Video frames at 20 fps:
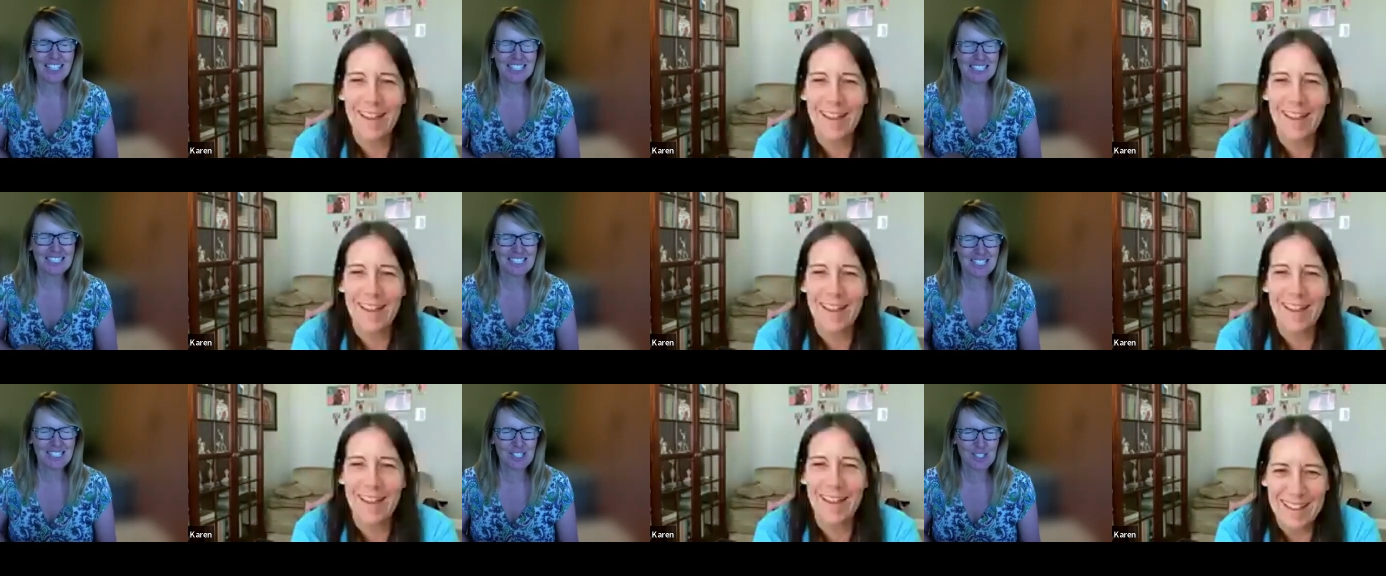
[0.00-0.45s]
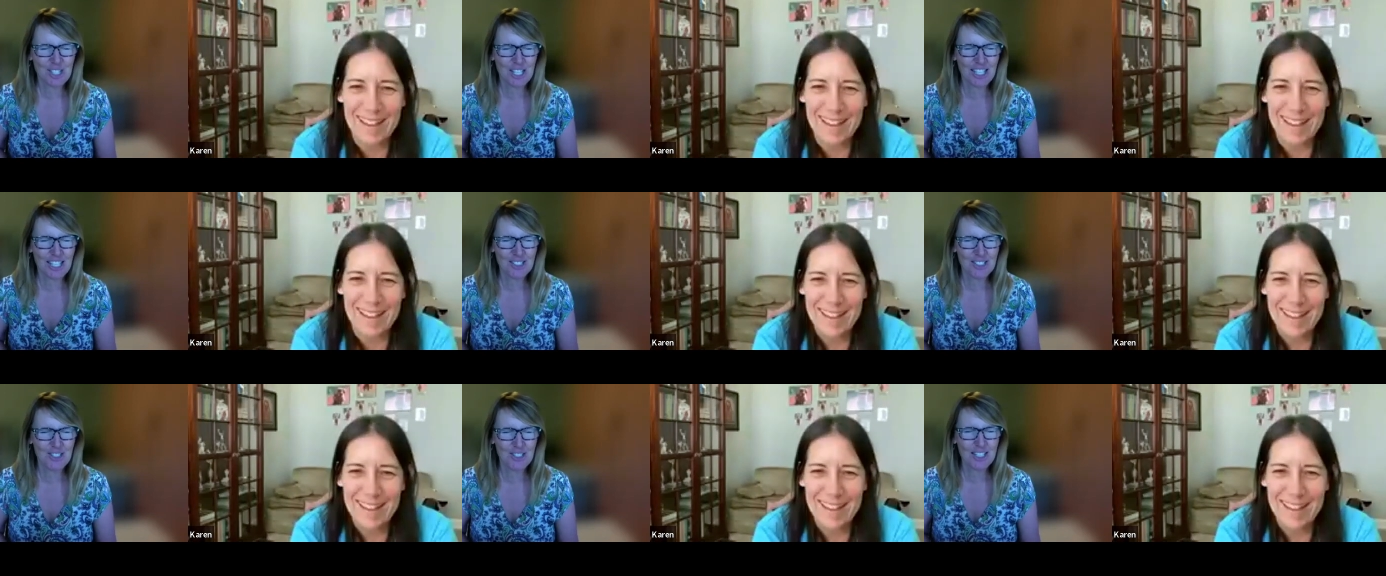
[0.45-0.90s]

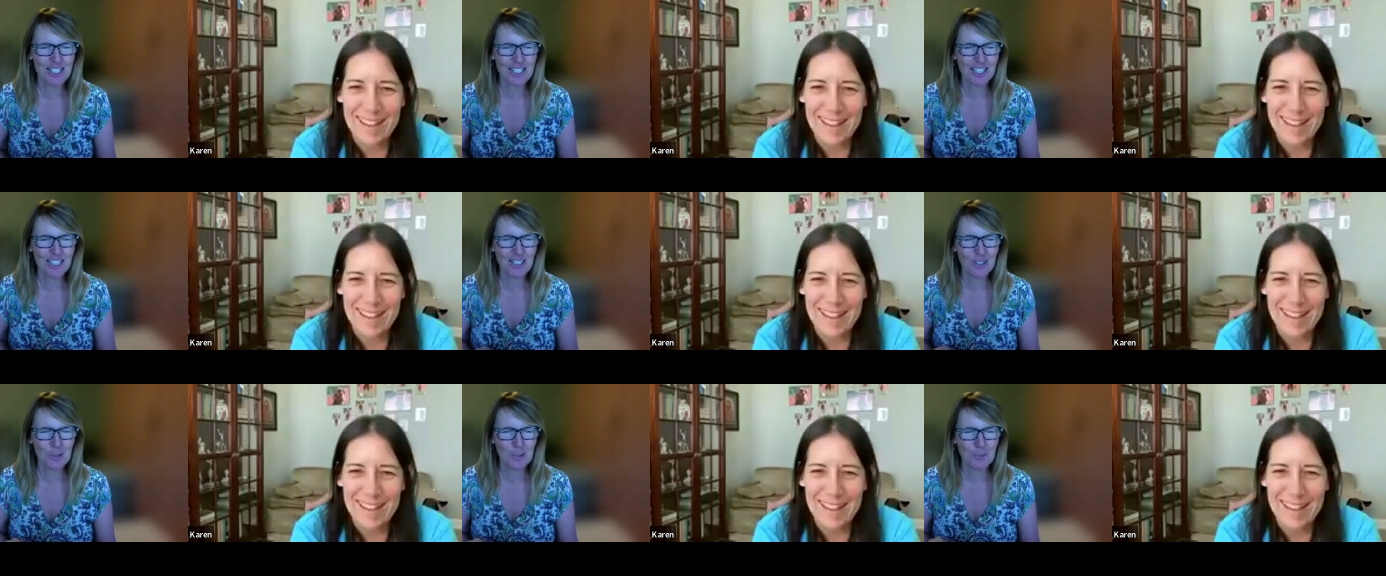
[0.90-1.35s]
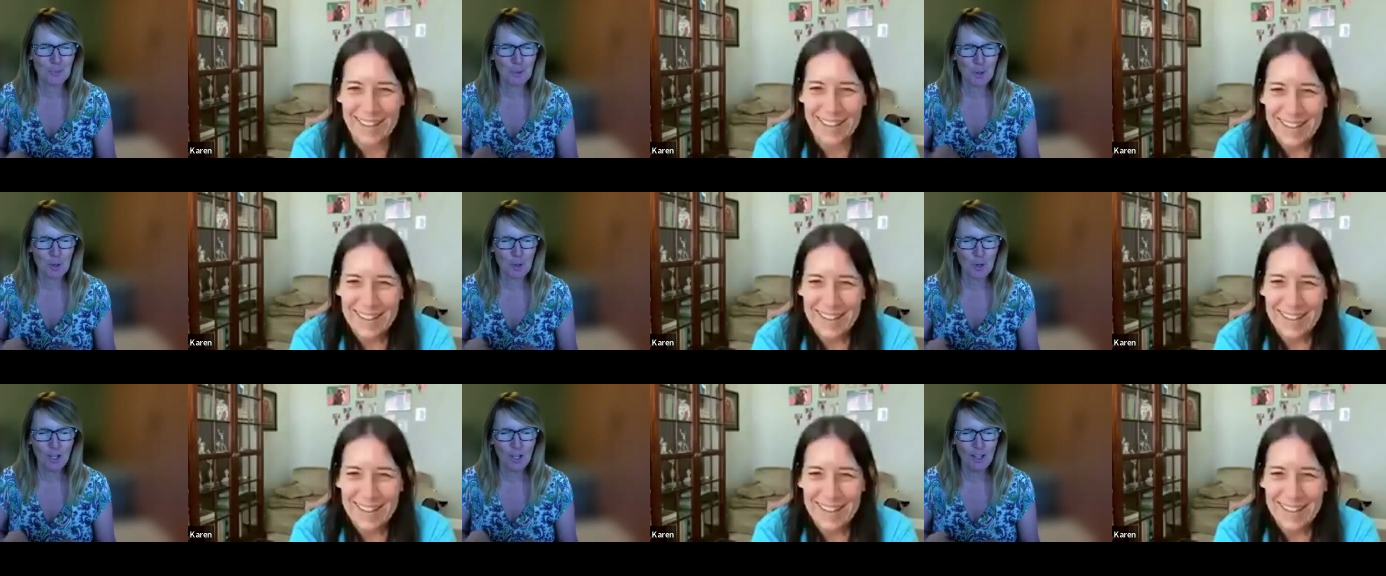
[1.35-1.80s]
Speaker 1: she, she's a little
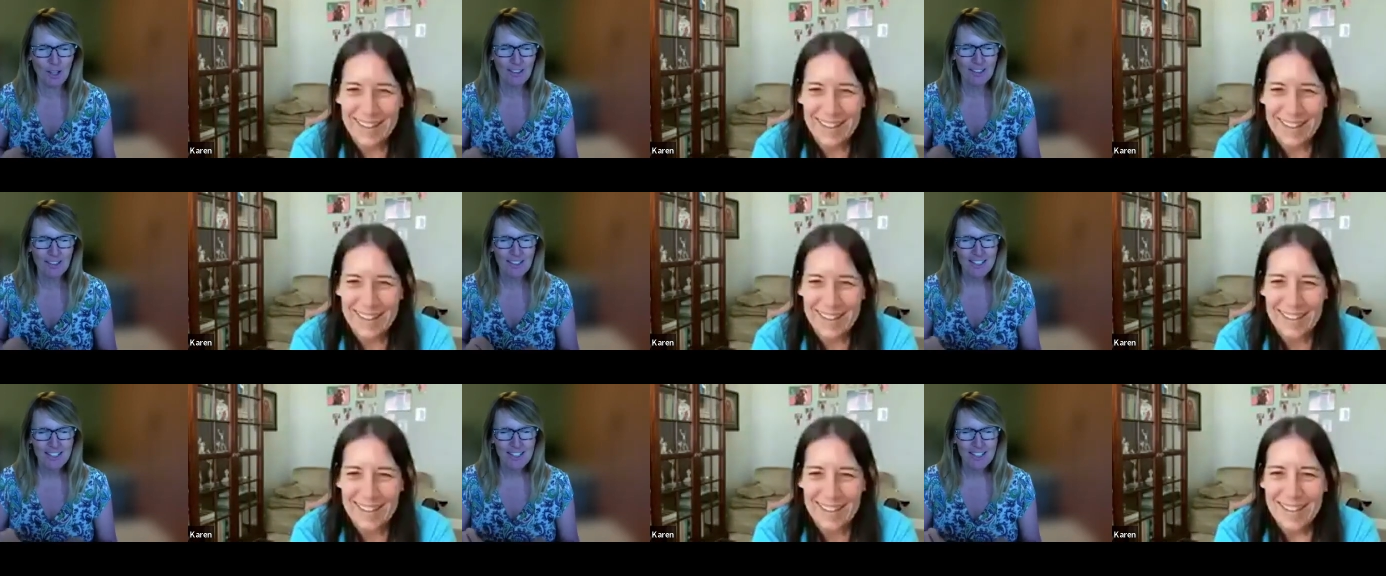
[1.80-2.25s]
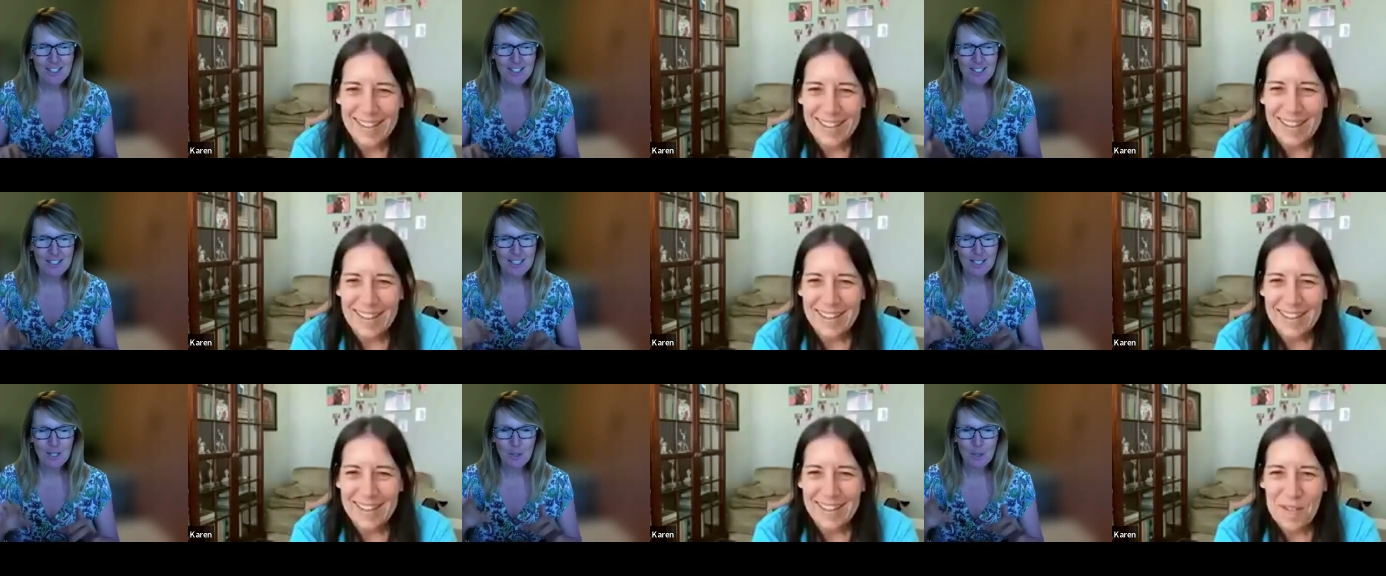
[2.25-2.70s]
Merle
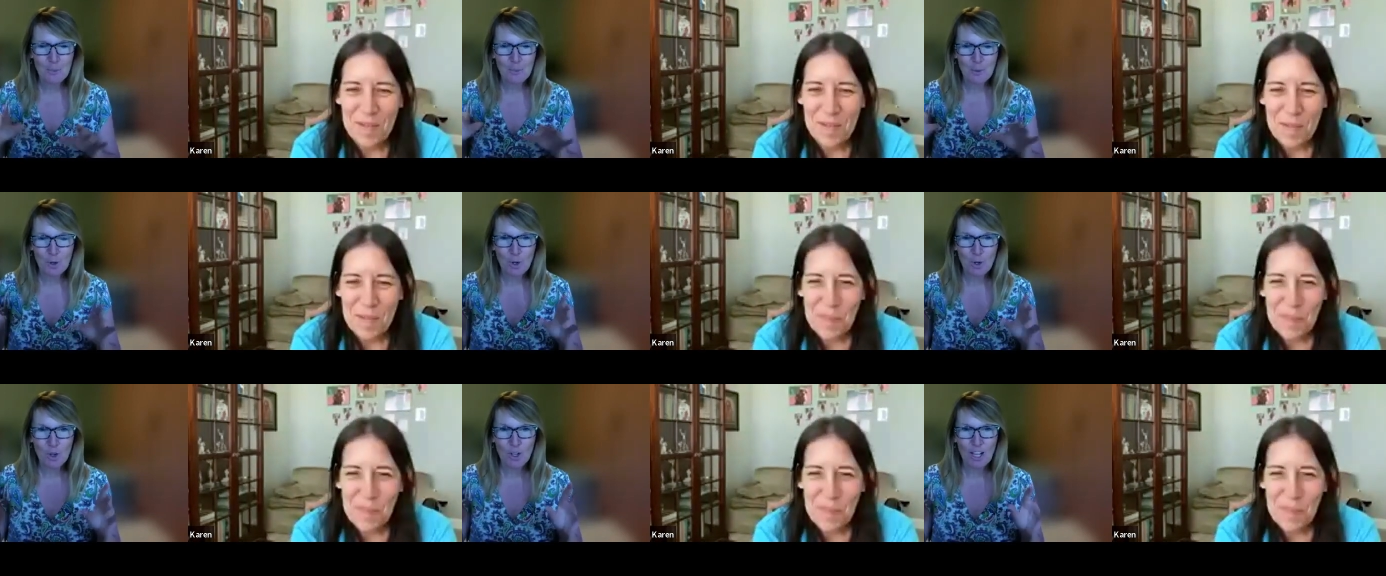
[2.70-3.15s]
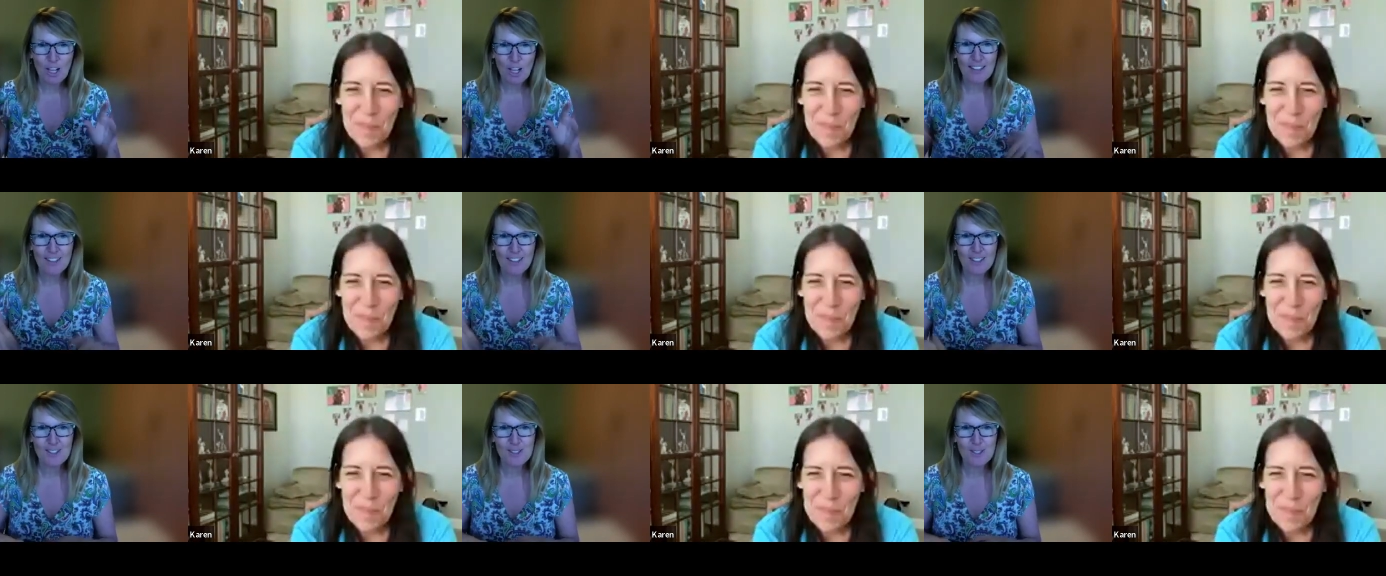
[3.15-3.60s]
she's a little merle
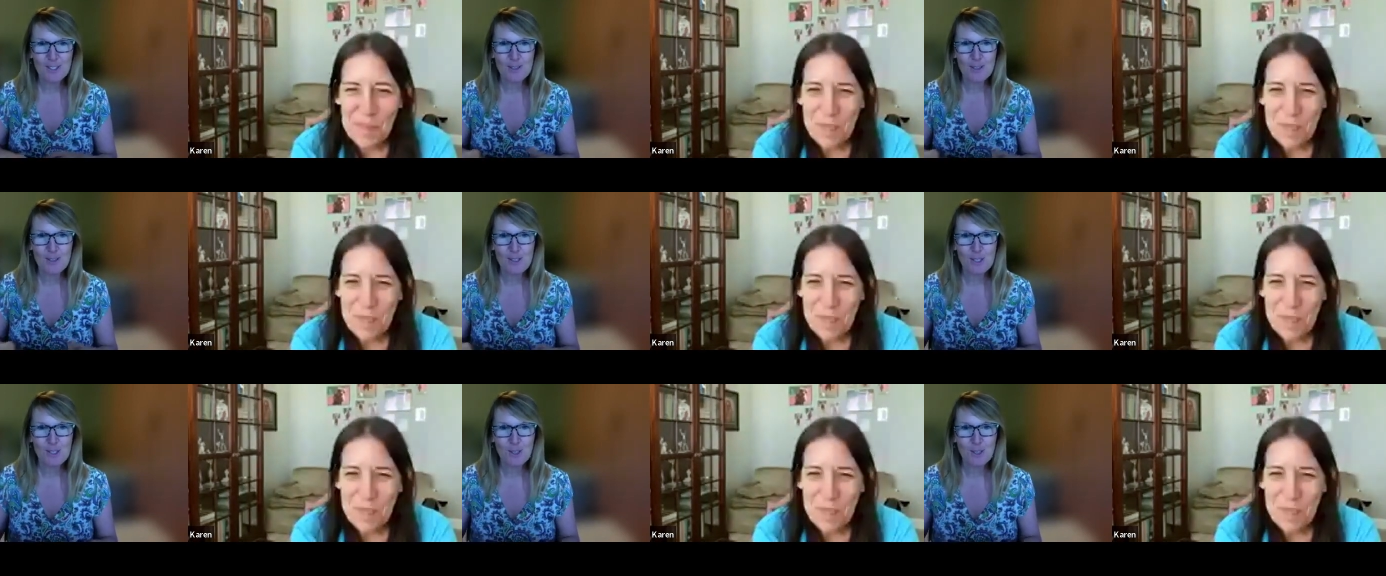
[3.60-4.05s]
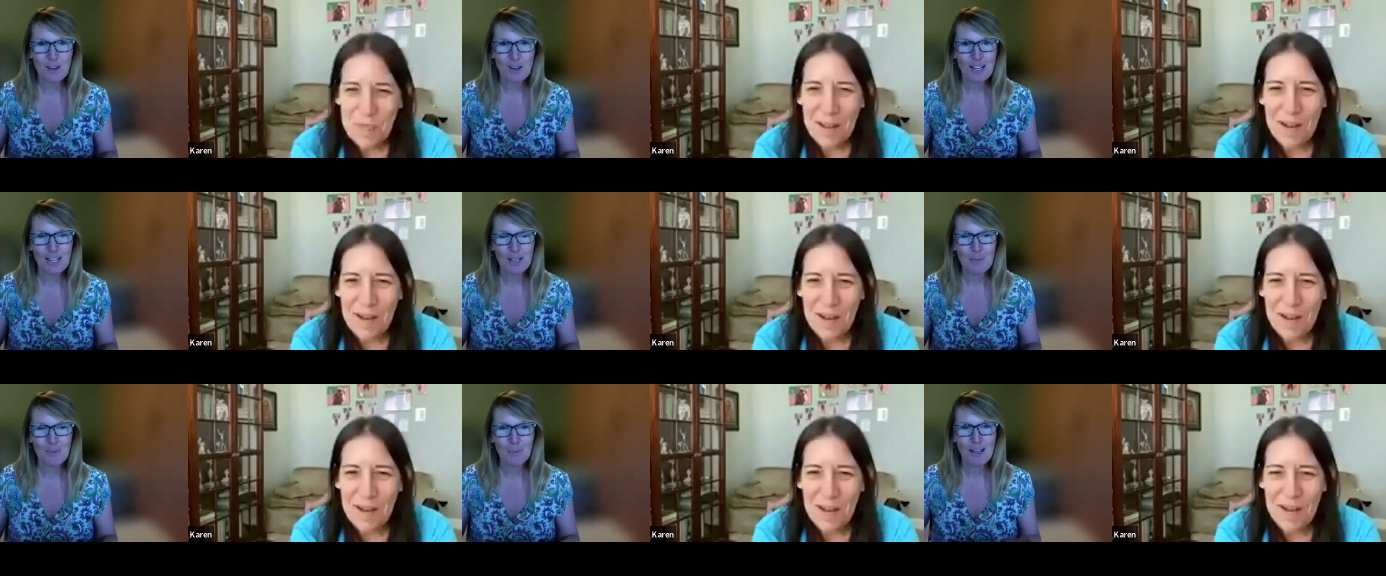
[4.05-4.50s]
colored, so she's
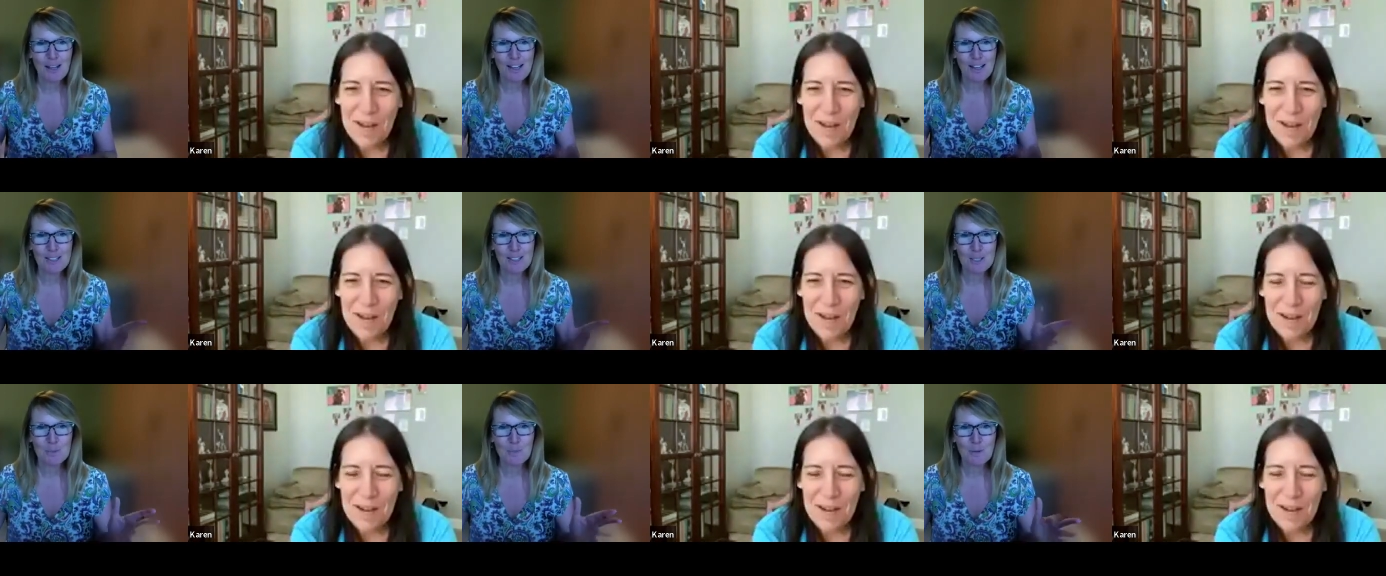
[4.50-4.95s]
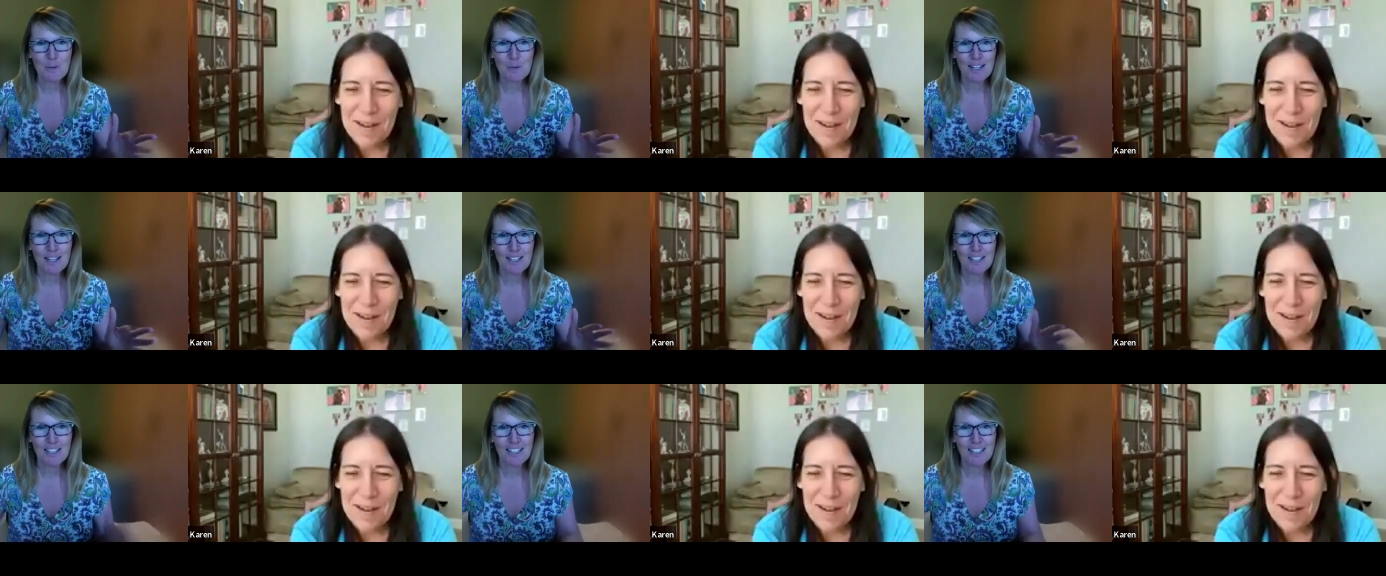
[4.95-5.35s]
gray and black spotted.